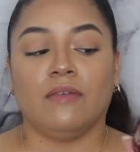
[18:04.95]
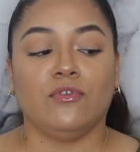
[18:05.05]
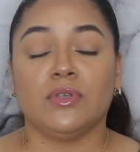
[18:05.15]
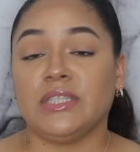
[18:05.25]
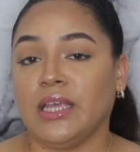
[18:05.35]

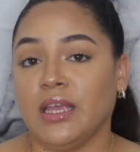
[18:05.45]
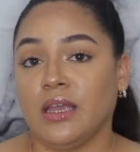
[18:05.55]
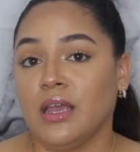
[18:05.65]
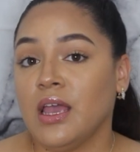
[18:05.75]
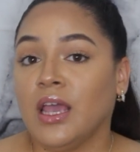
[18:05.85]
If you see
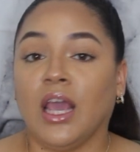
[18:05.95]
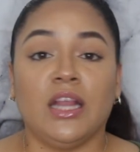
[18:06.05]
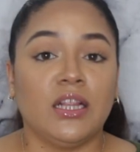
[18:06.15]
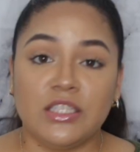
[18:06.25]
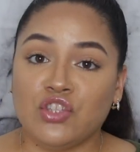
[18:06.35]
it
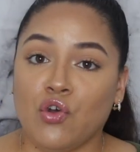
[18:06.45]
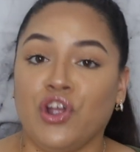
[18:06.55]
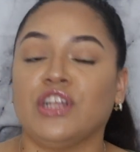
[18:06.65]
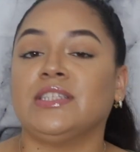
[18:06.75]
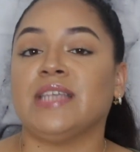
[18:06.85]
in the
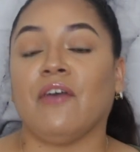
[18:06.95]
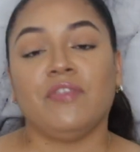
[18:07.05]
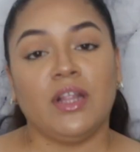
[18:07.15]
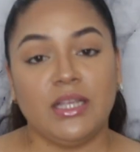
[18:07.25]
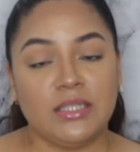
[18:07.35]
store,
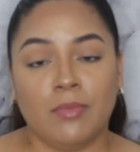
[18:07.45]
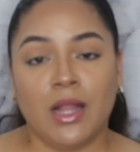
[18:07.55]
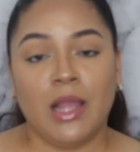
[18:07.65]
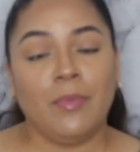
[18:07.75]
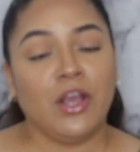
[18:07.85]
definitely
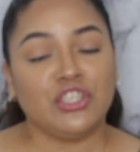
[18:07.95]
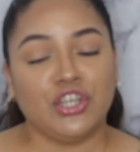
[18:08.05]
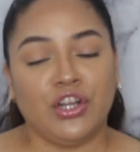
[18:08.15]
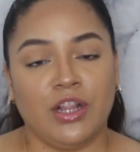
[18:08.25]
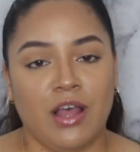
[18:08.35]
smell it, because
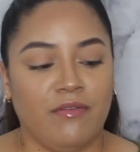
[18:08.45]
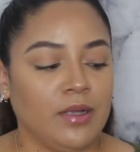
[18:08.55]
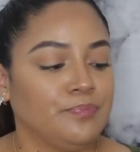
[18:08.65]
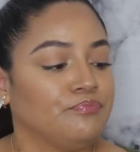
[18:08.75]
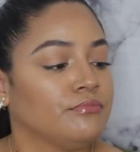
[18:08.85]
you're gonna love it.